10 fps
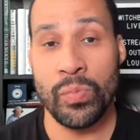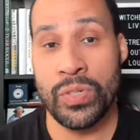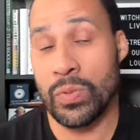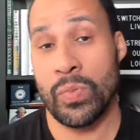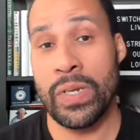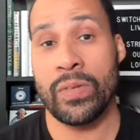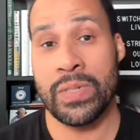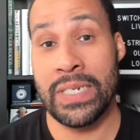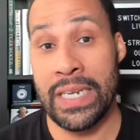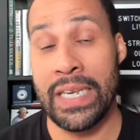which was what
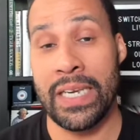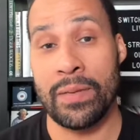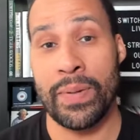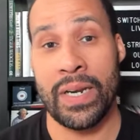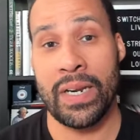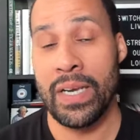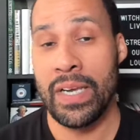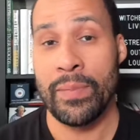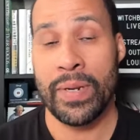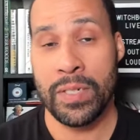was needed, but
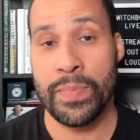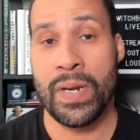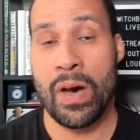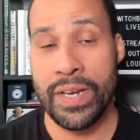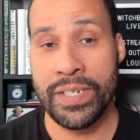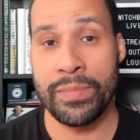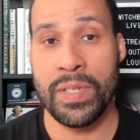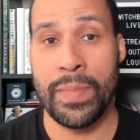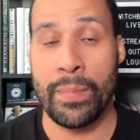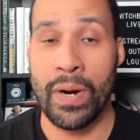it's been awesome
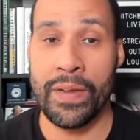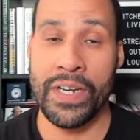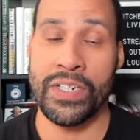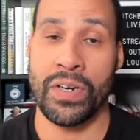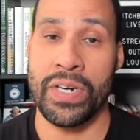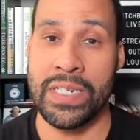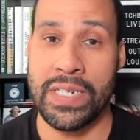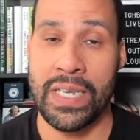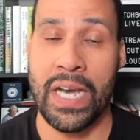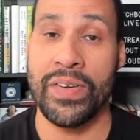to be a part of that journey and
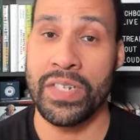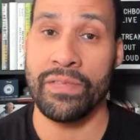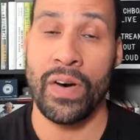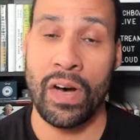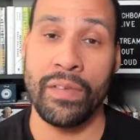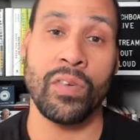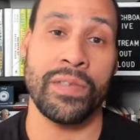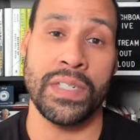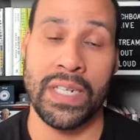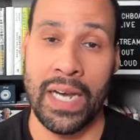see how it's evolved
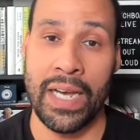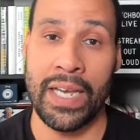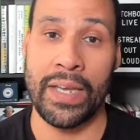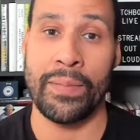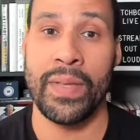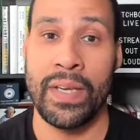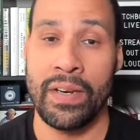over time,